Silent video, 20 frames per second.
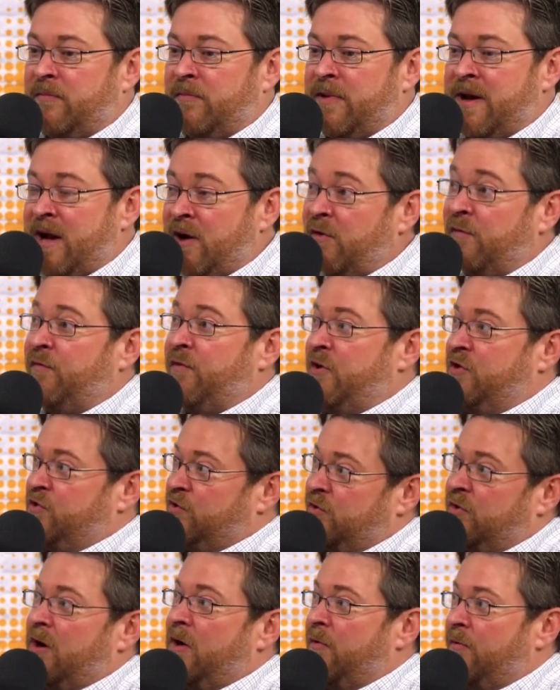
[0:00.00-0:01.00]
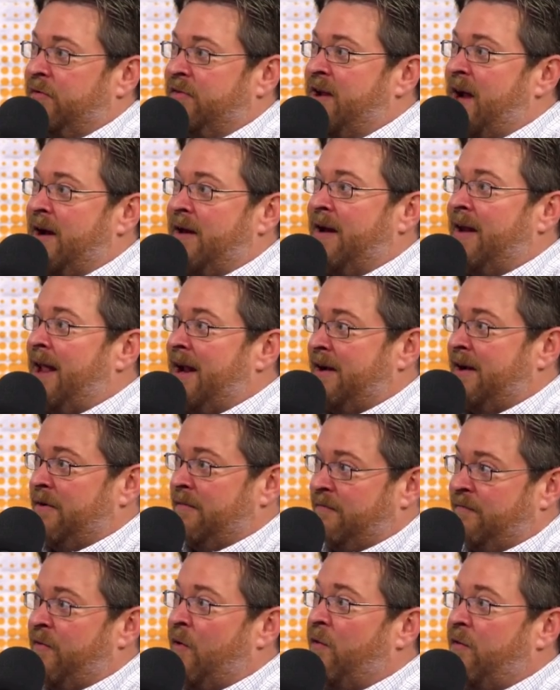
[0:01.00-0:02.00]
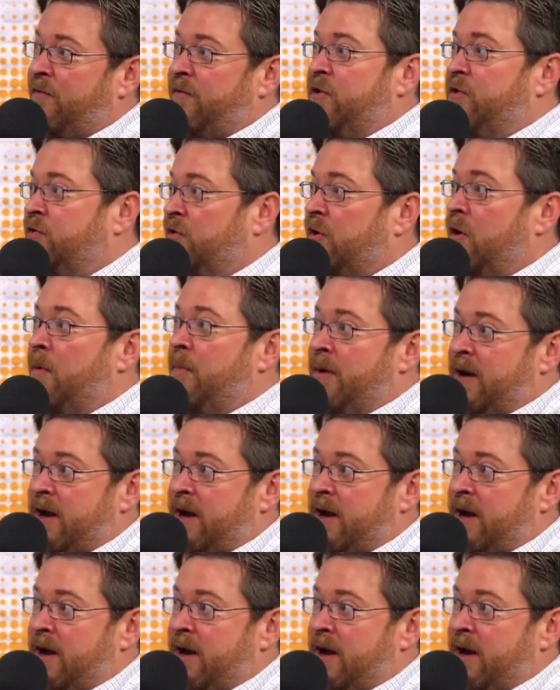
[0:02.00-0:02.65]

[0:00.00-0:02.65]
near future goals, not like a far future goal,